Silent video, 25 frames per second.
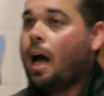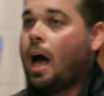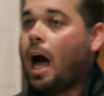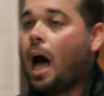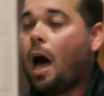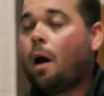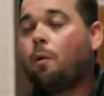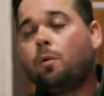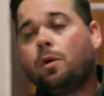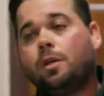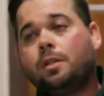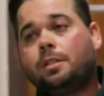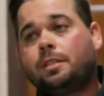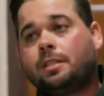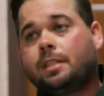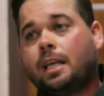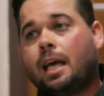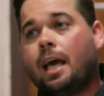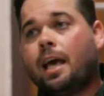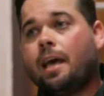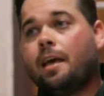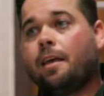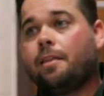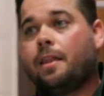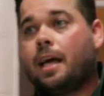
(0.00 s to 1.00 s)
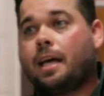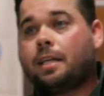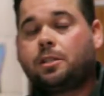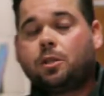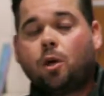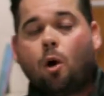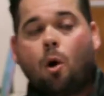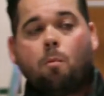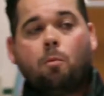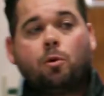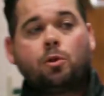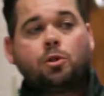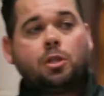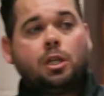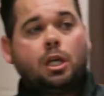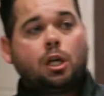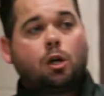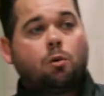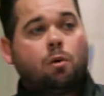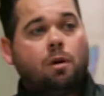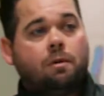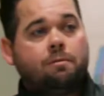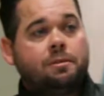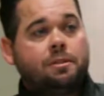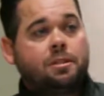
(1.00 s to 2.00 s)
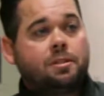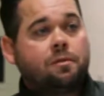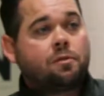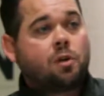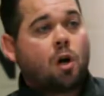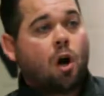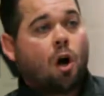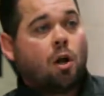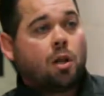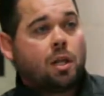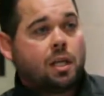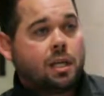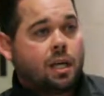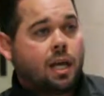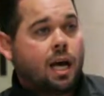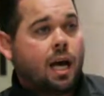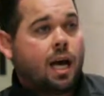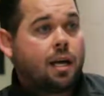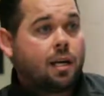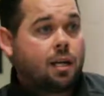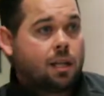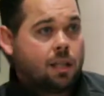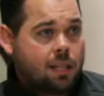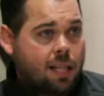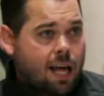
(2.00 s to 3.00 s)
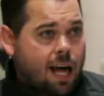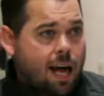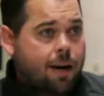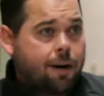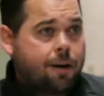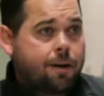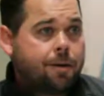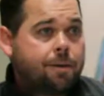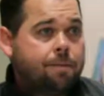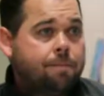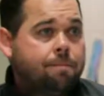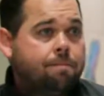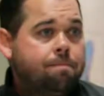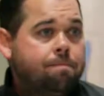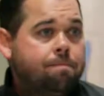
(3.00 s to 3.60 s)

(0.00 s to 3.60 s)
I would say that's almost the equivalent of calling God a liar.